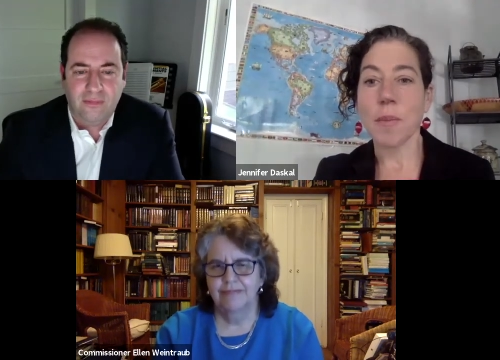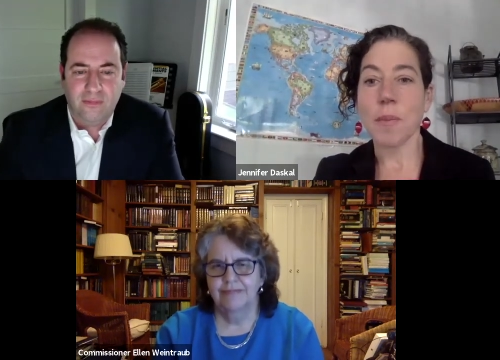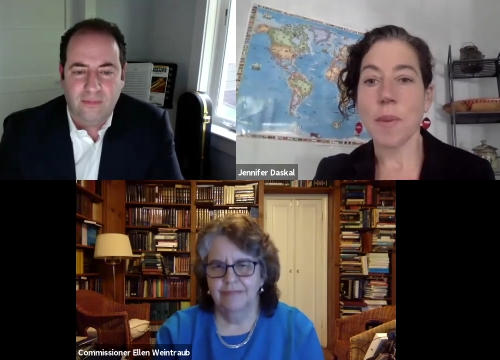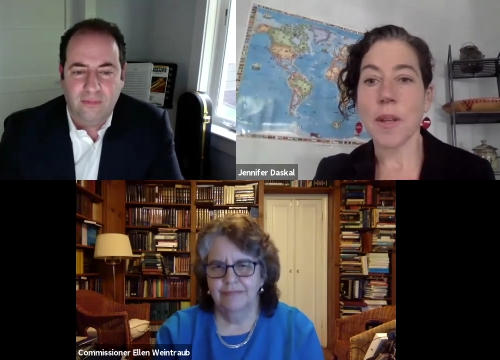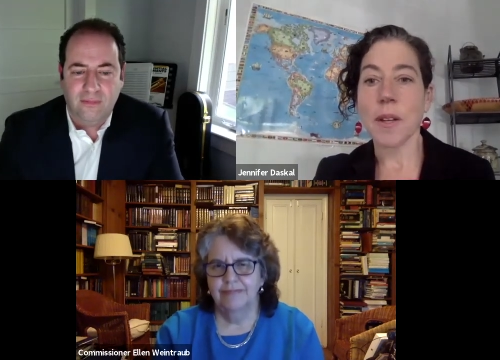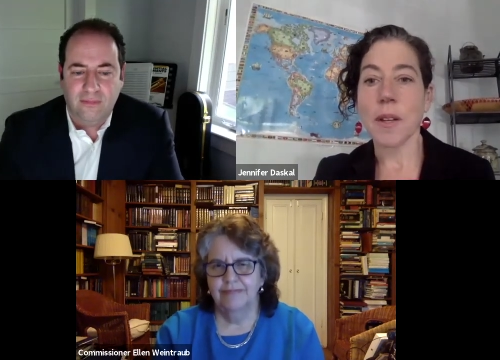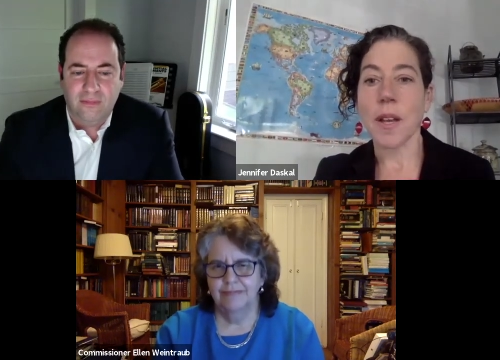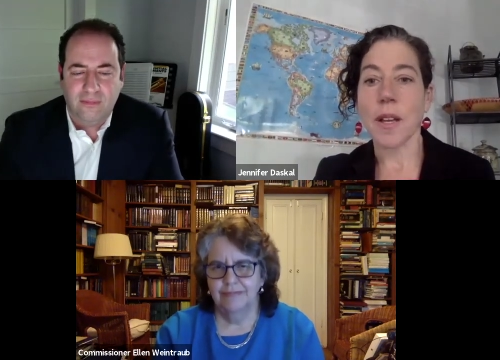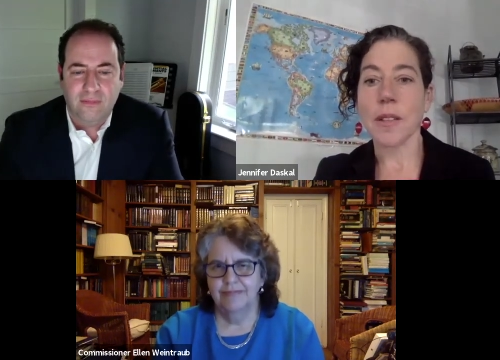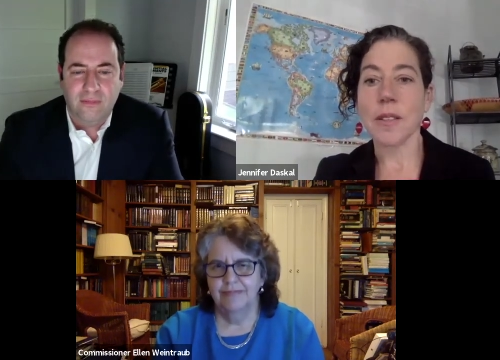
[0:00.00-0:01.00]
Speaker 1: political
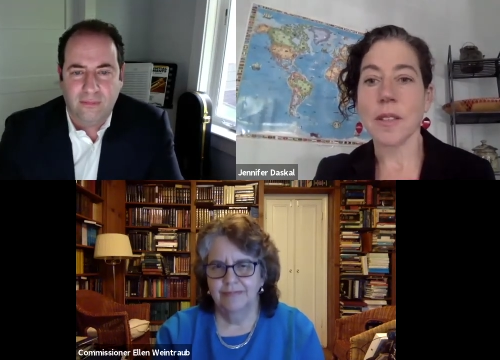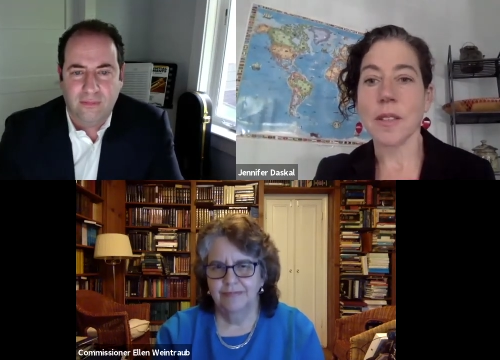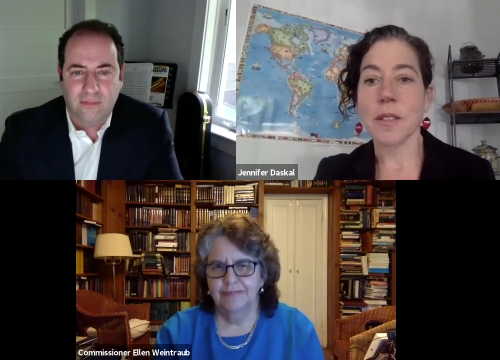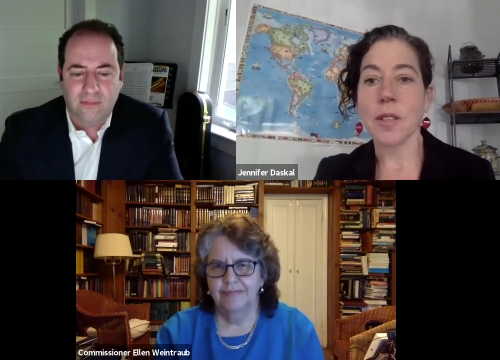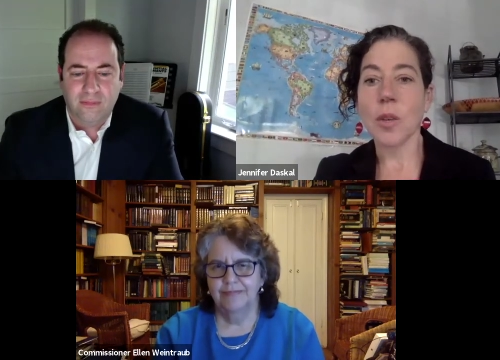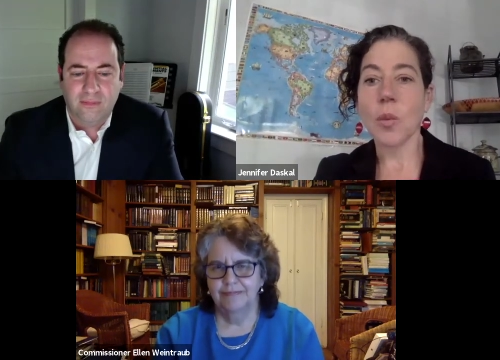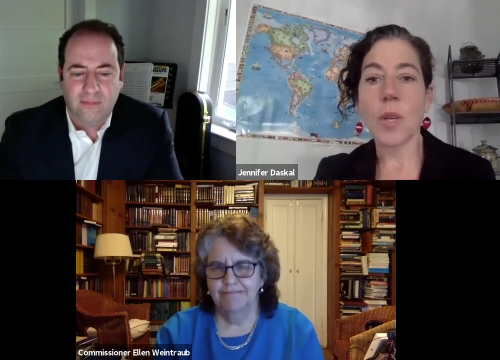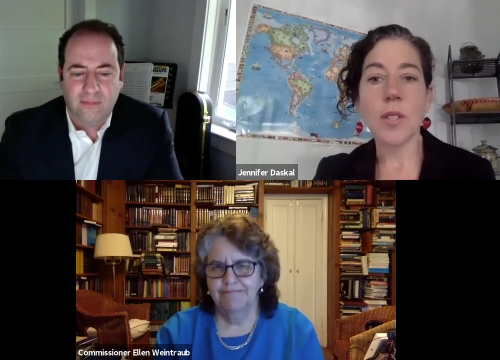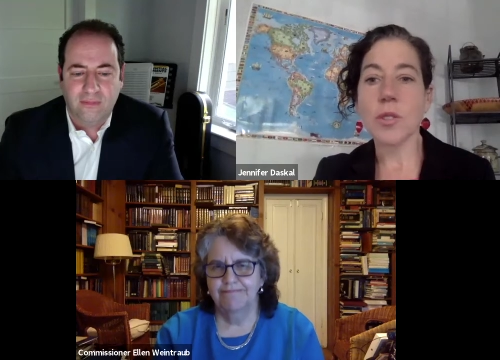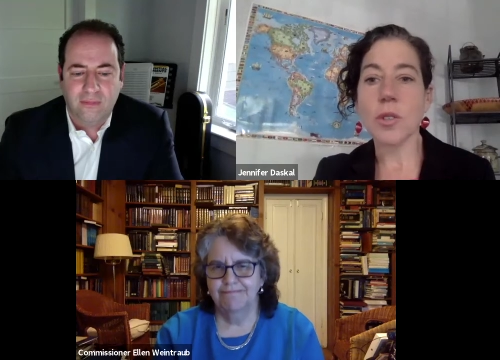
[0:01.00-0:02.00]
ads and what
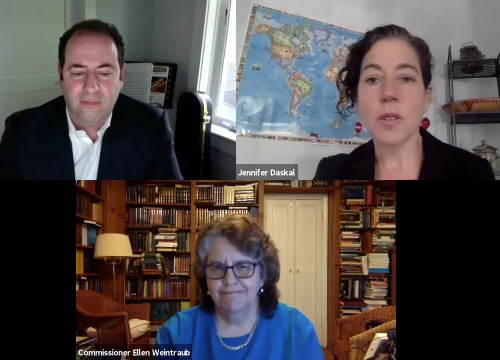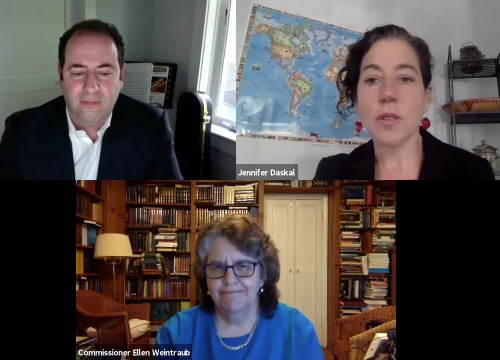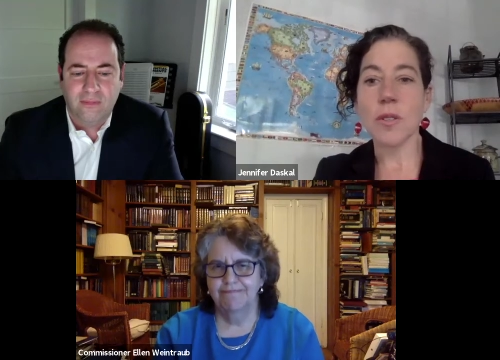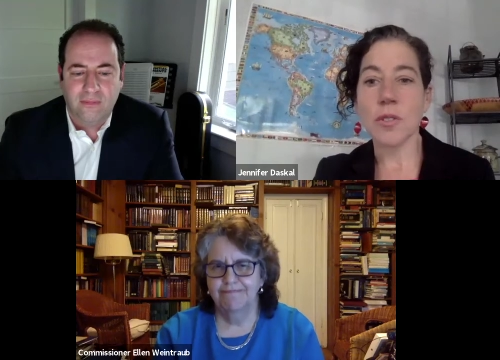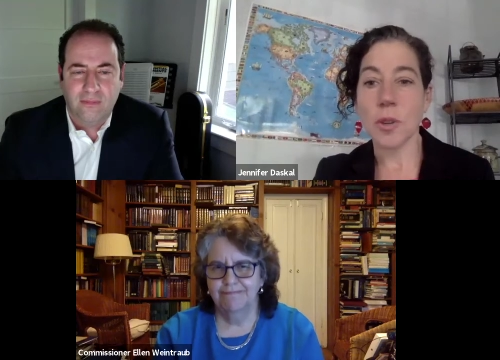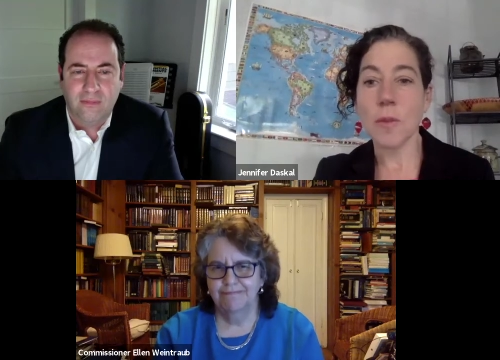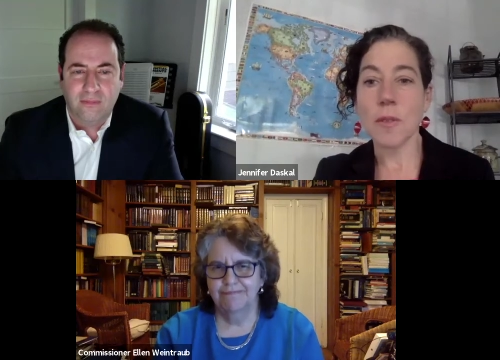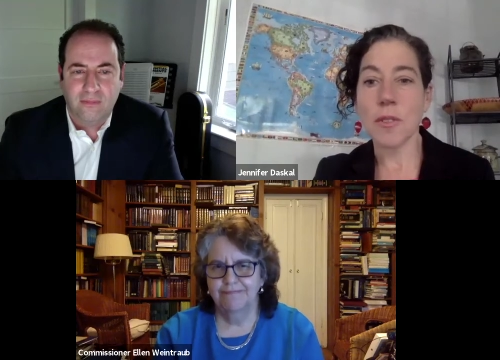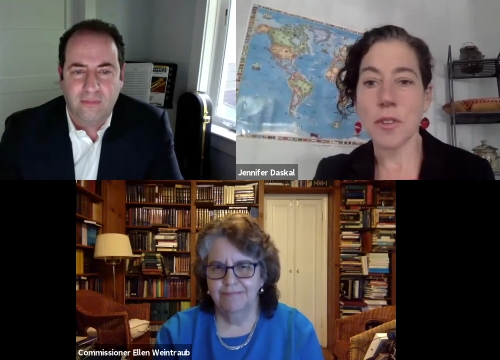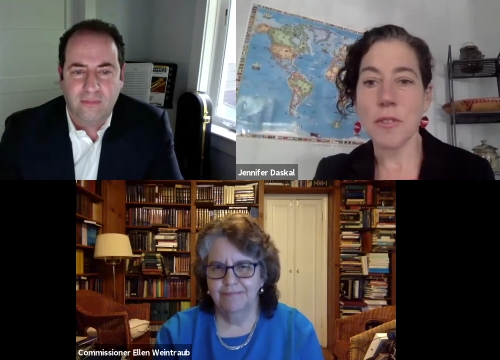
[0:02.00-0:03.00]
should should
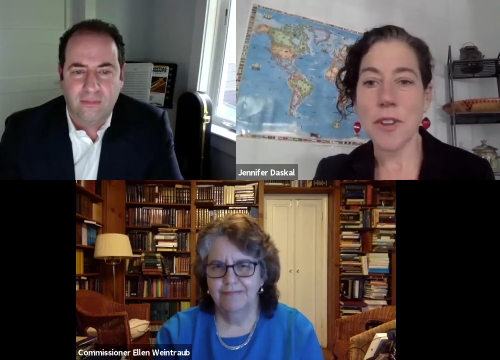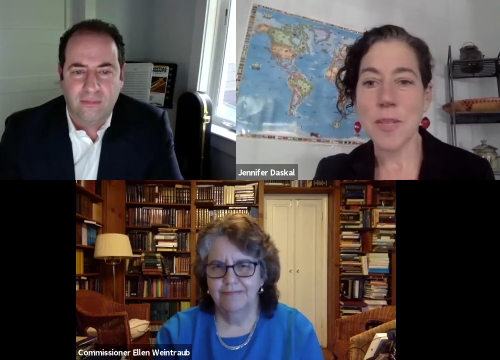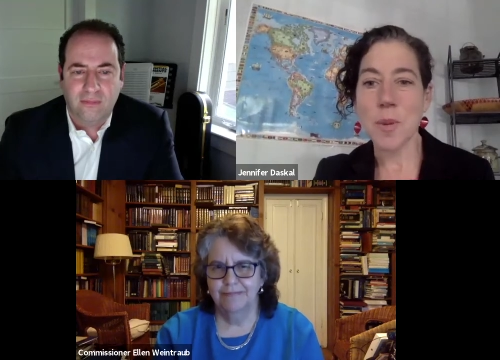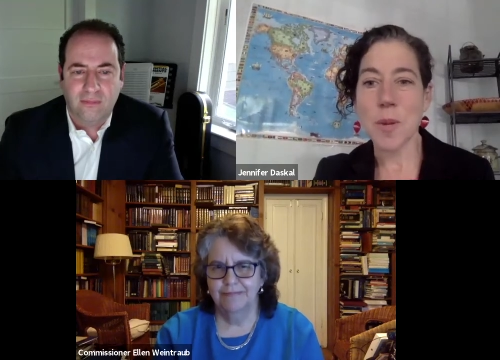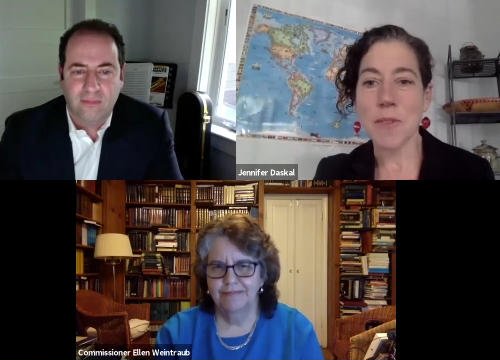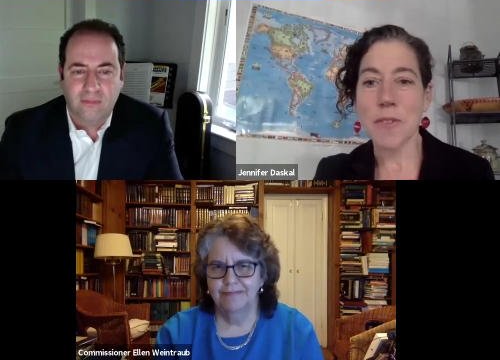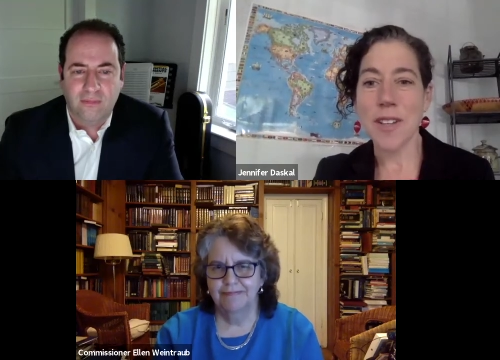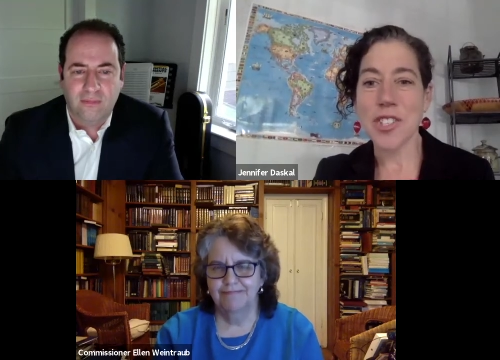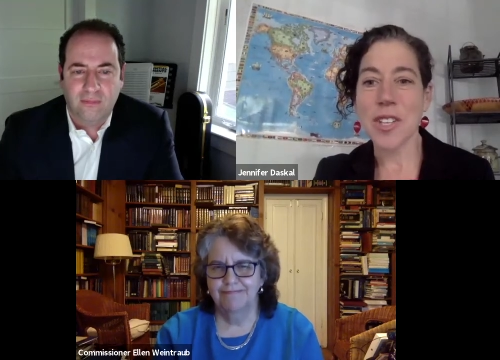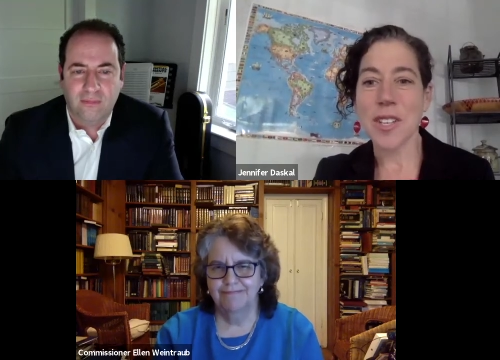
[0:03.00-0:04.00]
should Facebook be fact
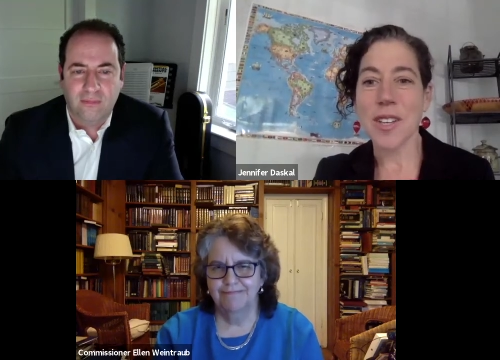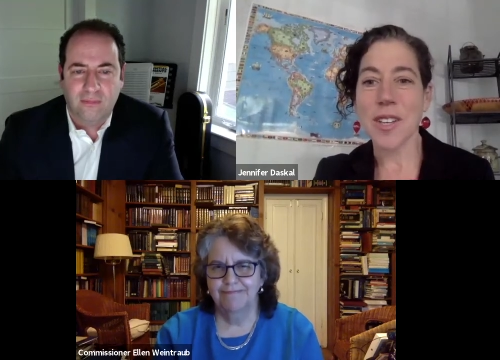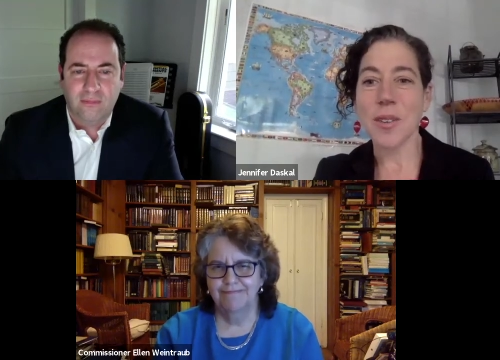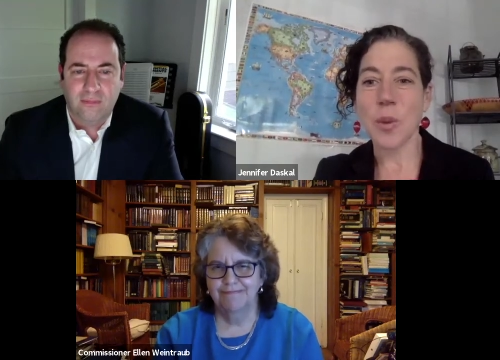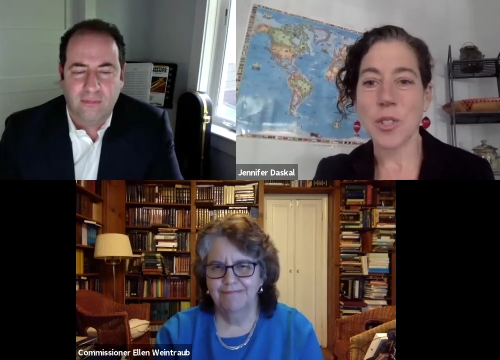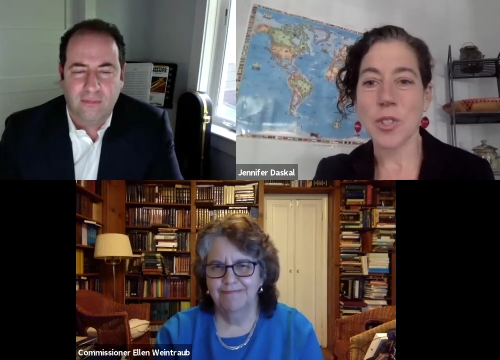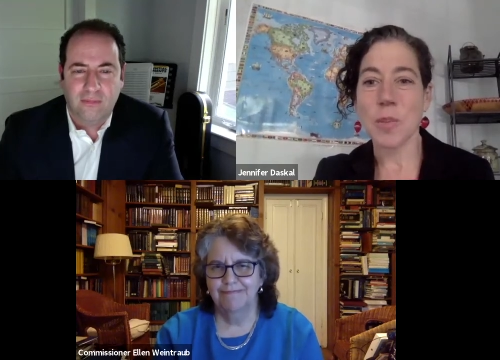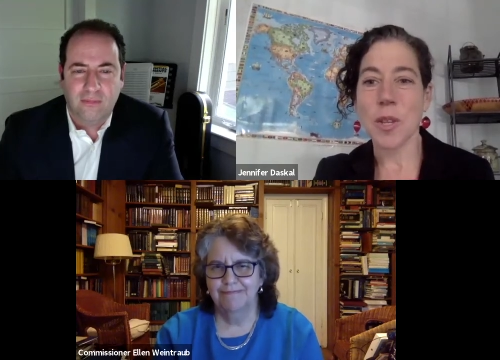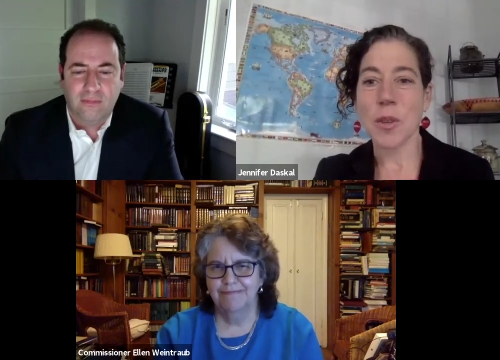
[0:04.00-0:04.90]
checking? What should be the